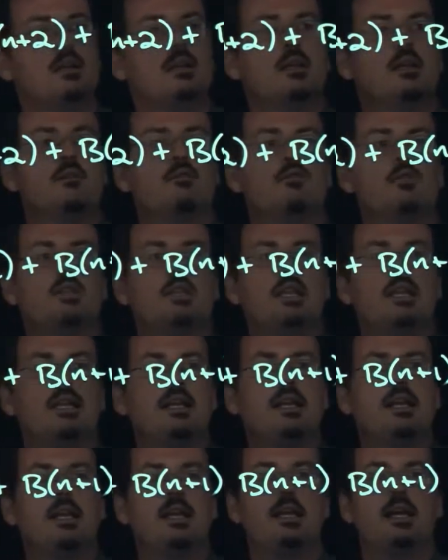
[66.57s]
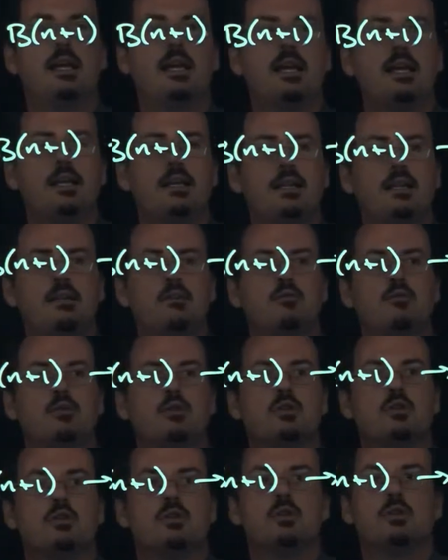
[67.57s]
If we let n
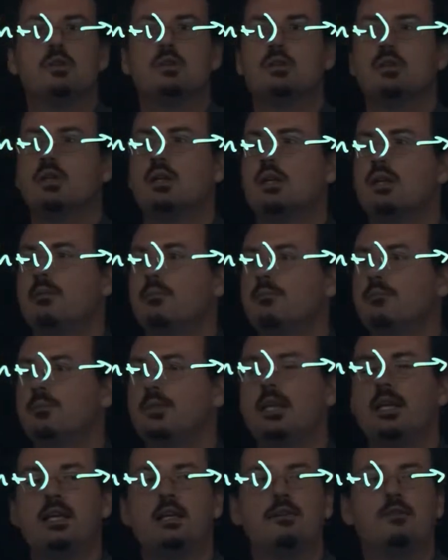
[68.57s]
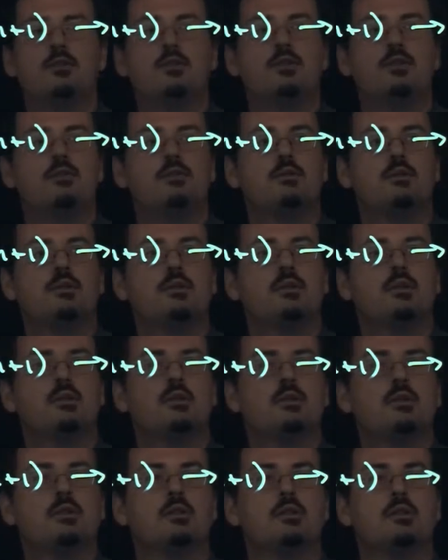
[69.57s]
equal negative 2,
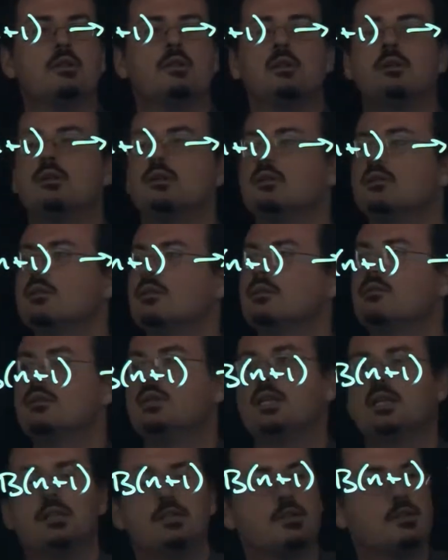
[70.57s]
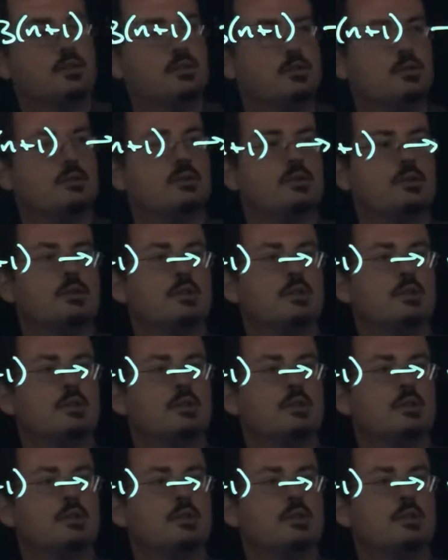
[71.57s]
we get 2